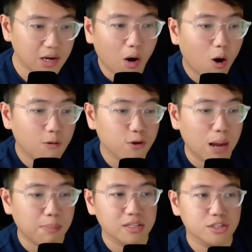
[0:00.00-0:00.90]
Or if you
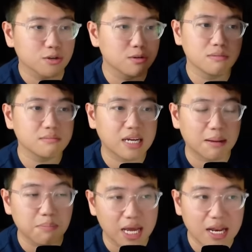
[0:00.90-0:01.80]
happen to
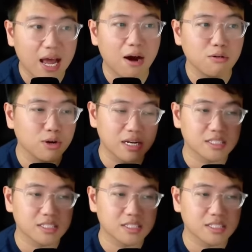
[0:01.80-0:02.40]
get Blade Hound, you can